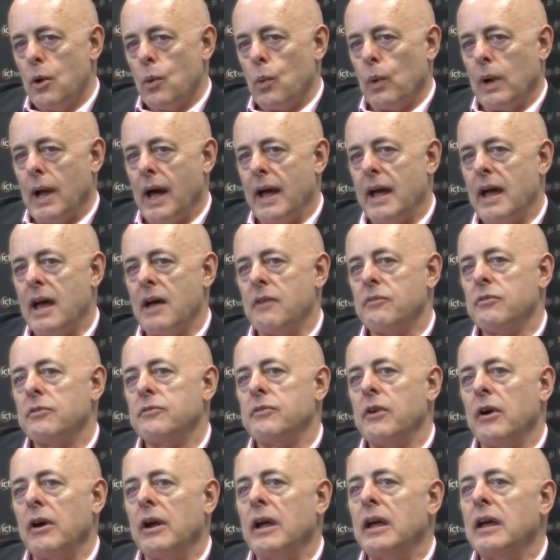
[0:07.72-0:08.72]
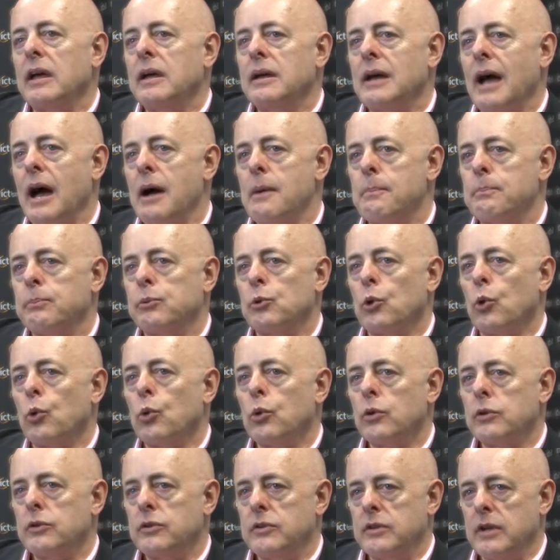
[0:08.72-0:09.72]
Well, I have a very
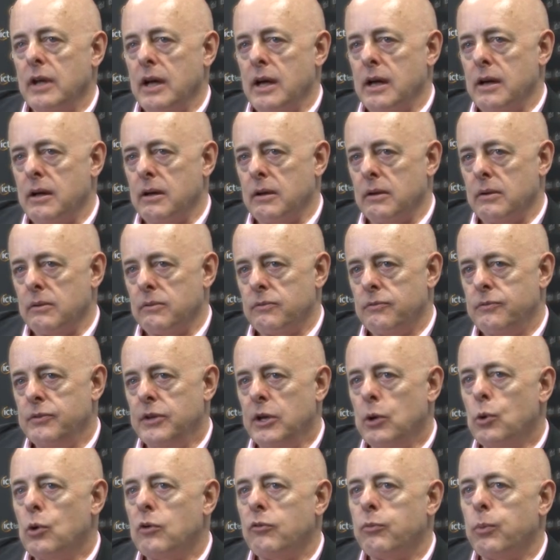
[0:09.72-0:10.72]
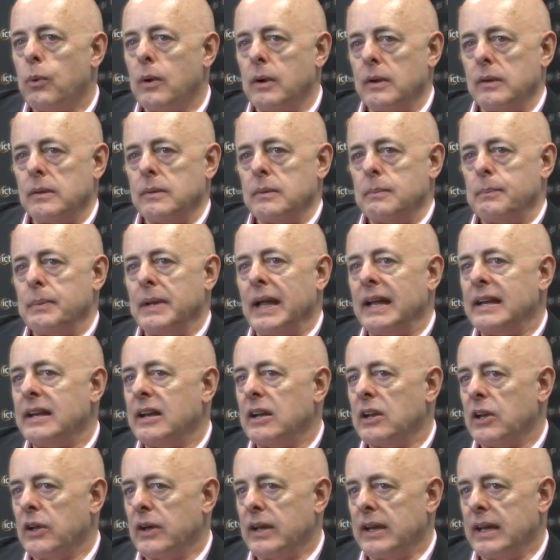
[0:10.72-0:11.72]
broad view of what
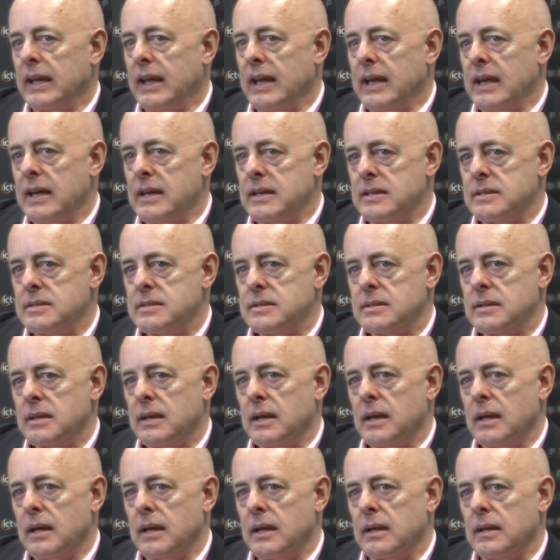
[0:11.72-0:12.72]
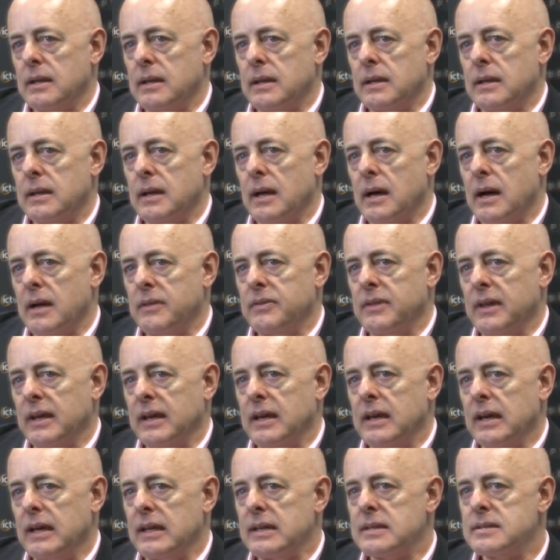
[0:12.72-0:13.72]
blended learning is, and I
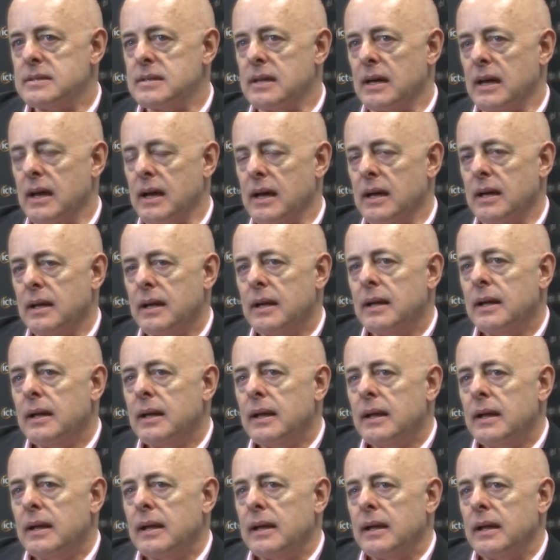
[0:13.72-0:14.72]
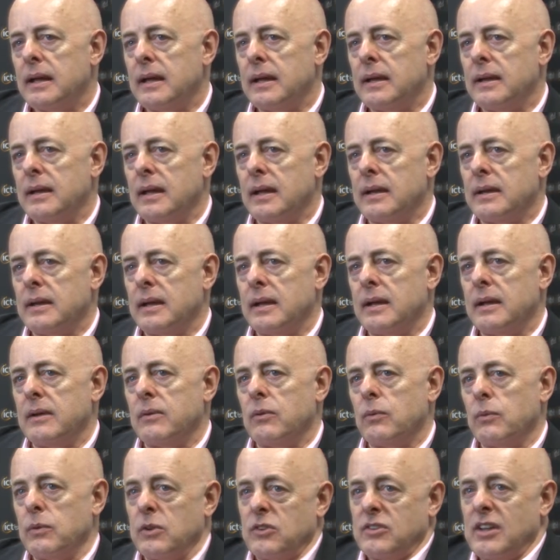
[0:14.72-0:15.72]
think
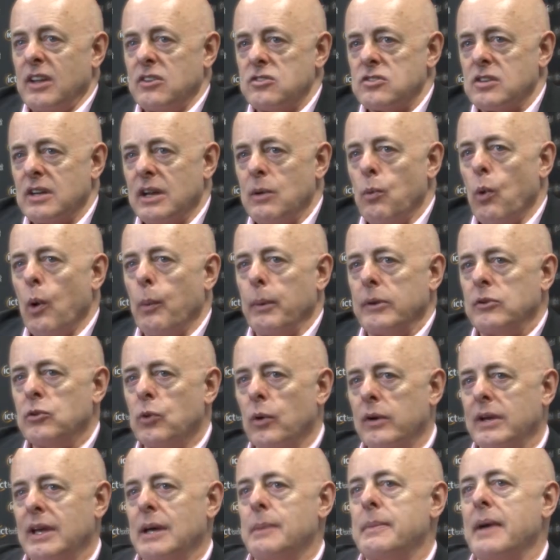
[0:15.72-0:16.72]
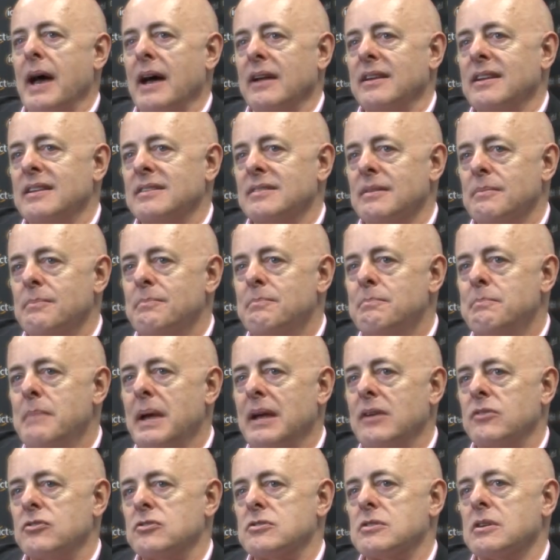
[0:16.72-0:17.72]
essentially what we're talking about is a
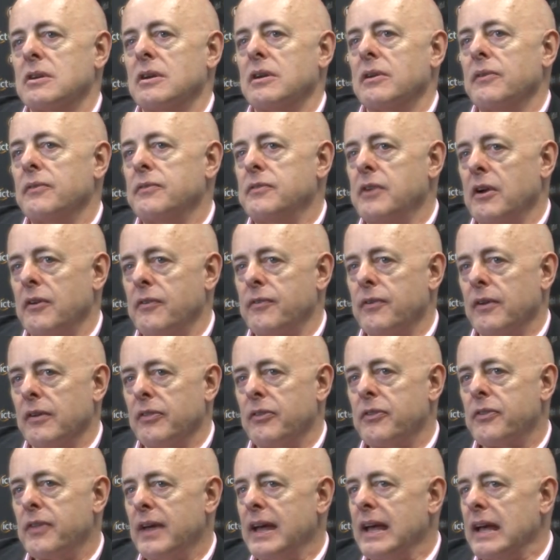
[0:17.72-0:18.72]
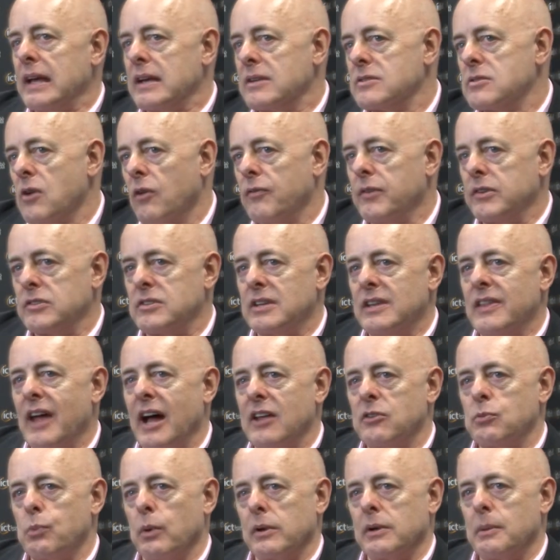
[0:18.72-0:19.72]
mixture of different things. Obviously,
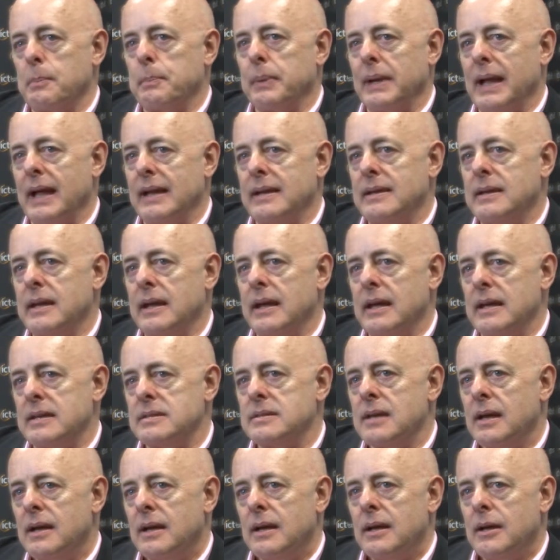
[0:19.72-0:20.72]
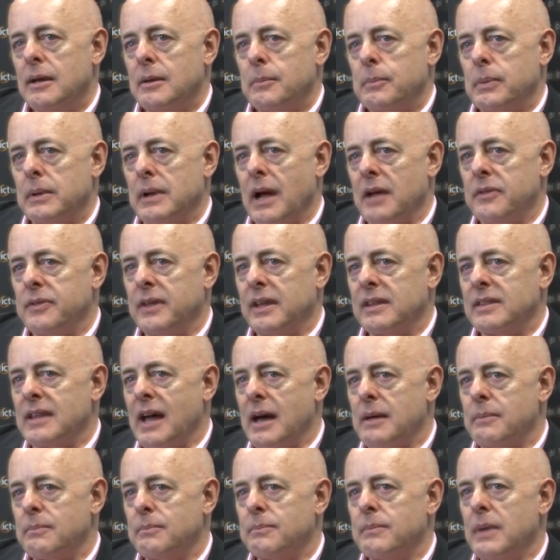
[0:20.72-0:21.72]
that's what a blend is. But I think
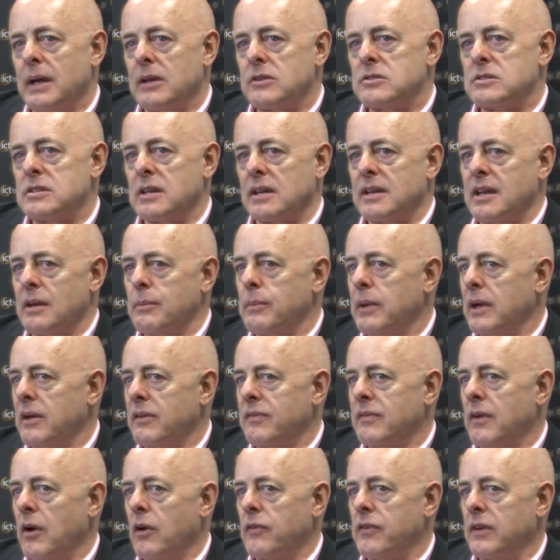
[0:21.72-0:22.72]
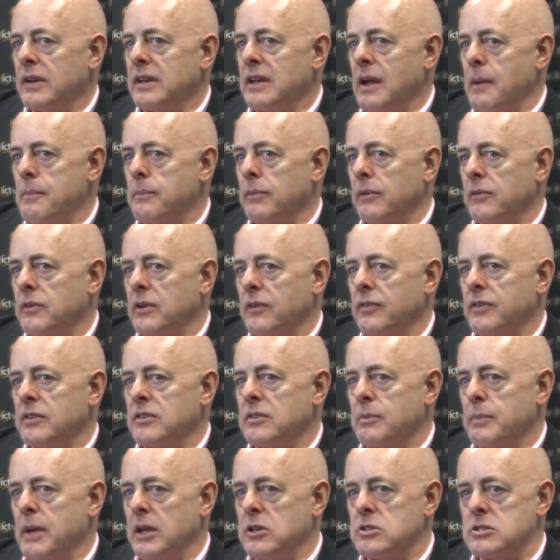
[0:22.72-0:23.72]
that mixture can be of a number of
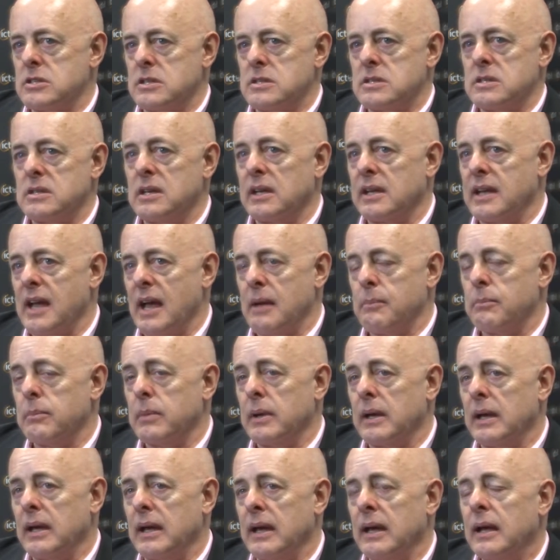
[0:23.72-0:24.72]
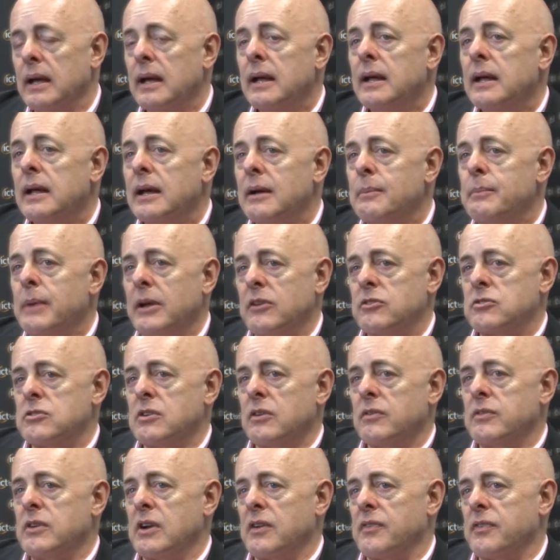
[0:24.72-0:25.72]
different dimensions. It can be a
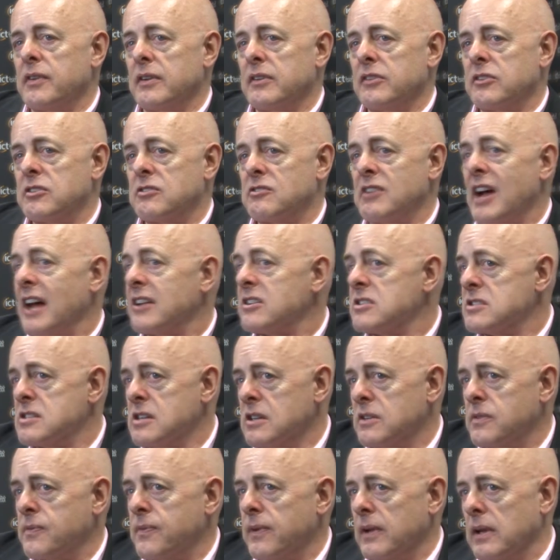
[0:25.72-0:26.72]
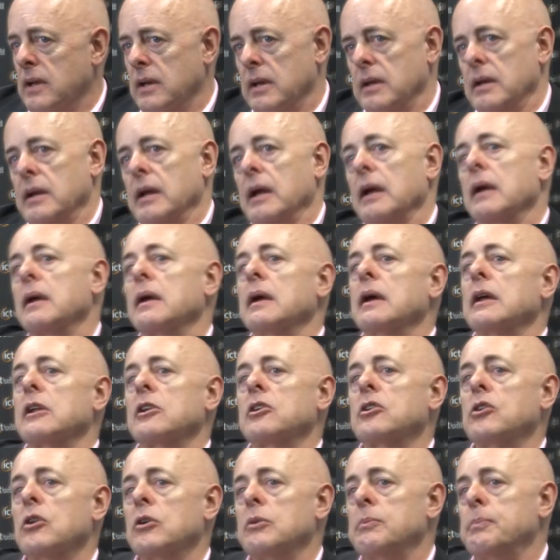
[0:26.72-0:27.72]
mixture of different strategies for learning.
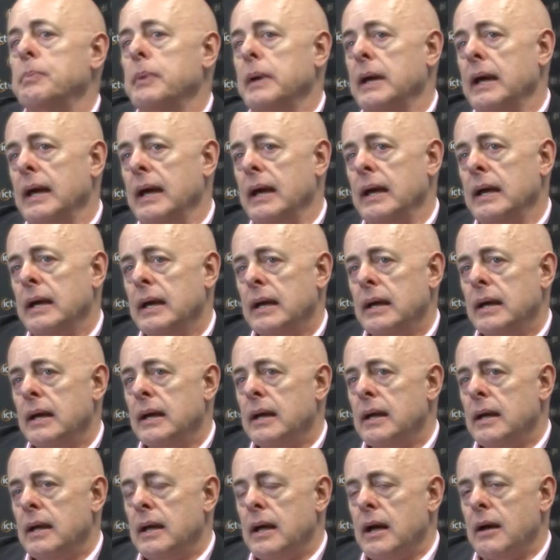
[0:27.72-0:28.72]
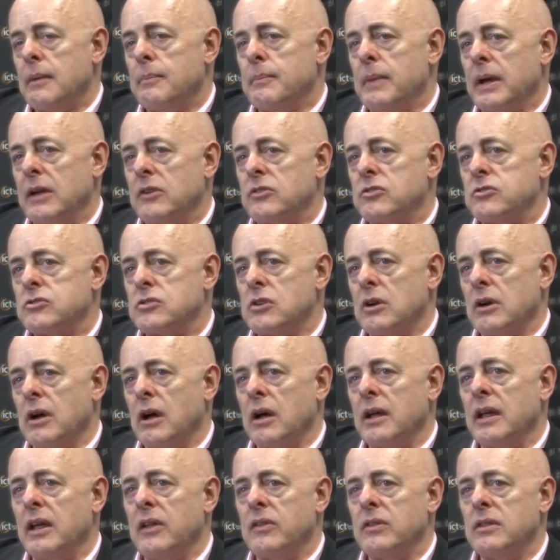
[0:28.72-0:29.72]
It could be a
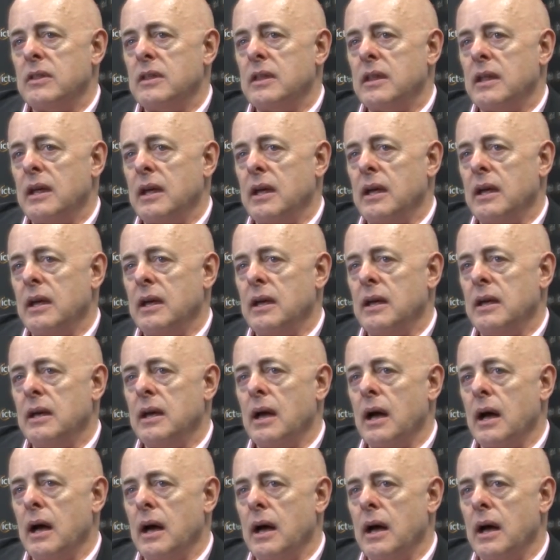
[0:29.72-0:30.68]
mixture in the